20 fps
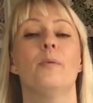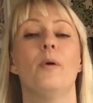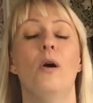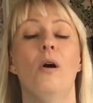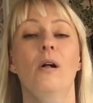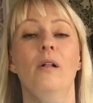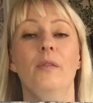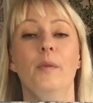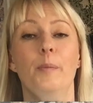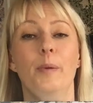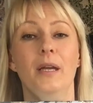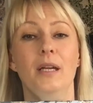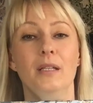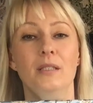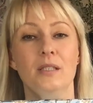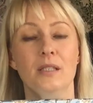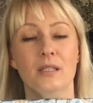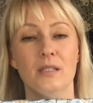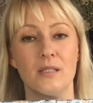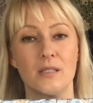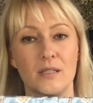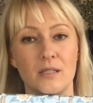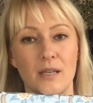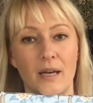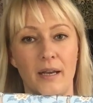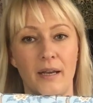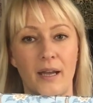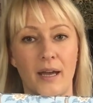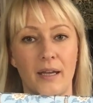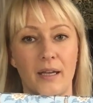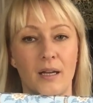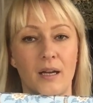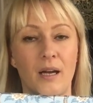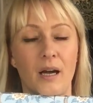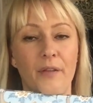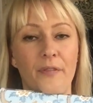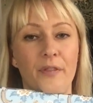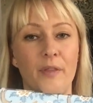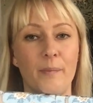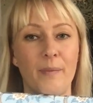all the pages, and I
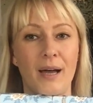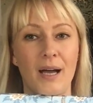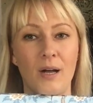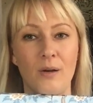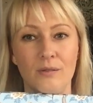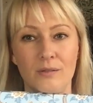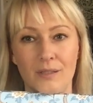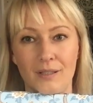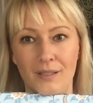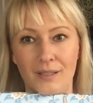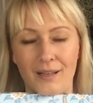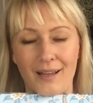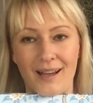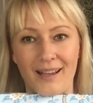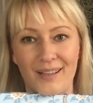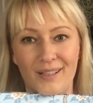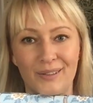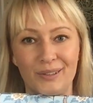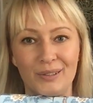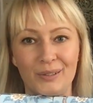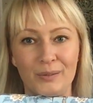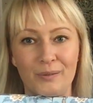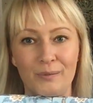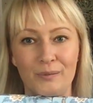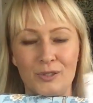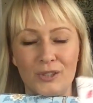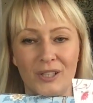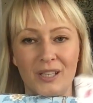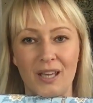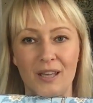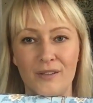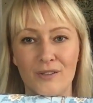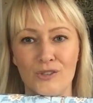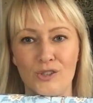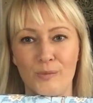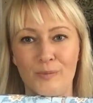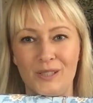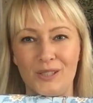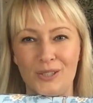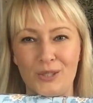cut them out and I glued them together
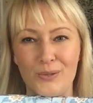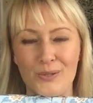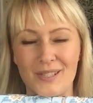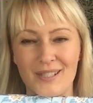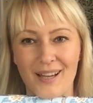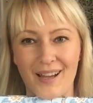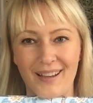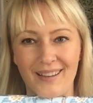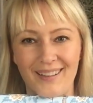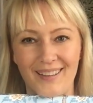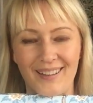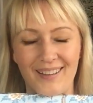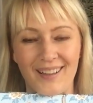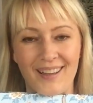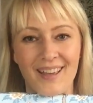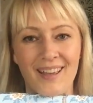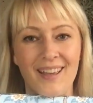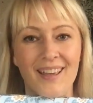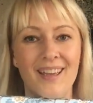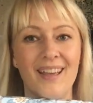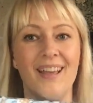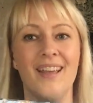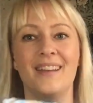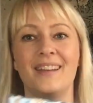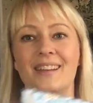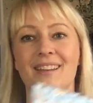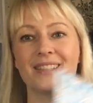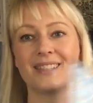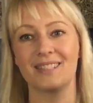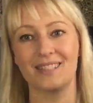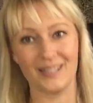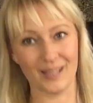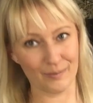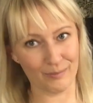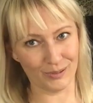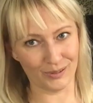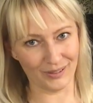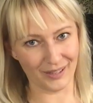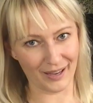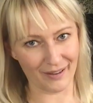to be two-sided and
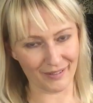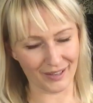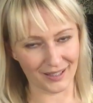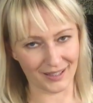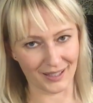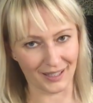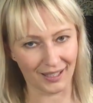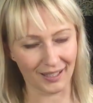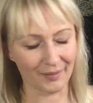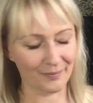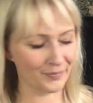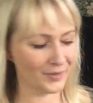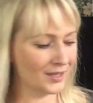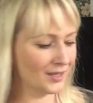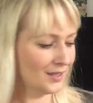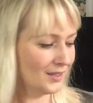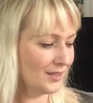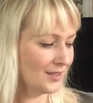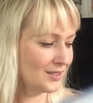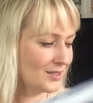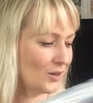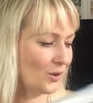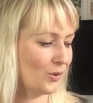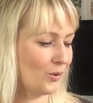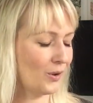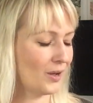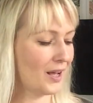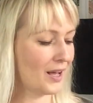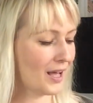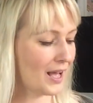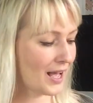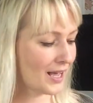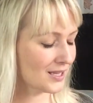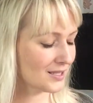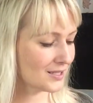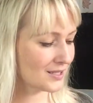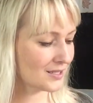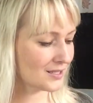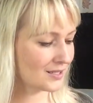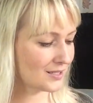assemble everything. So
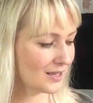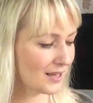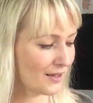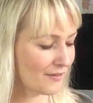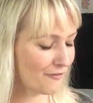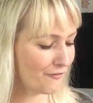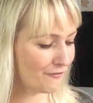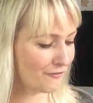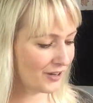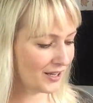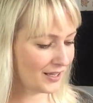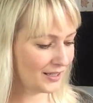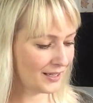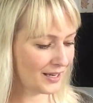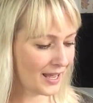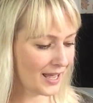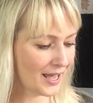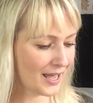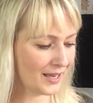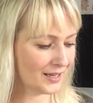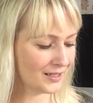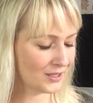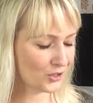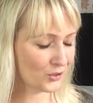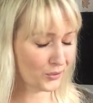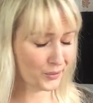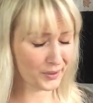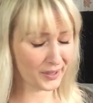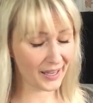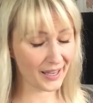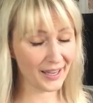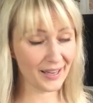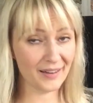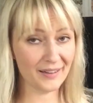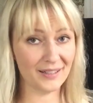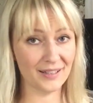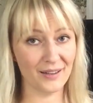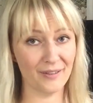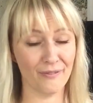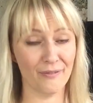as fun and
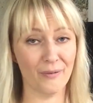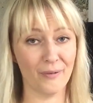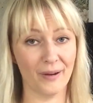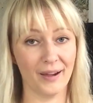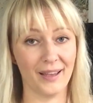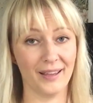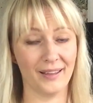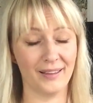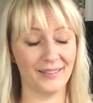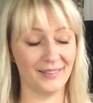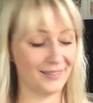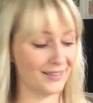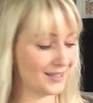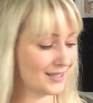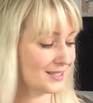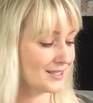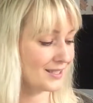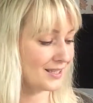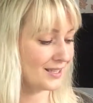creative way this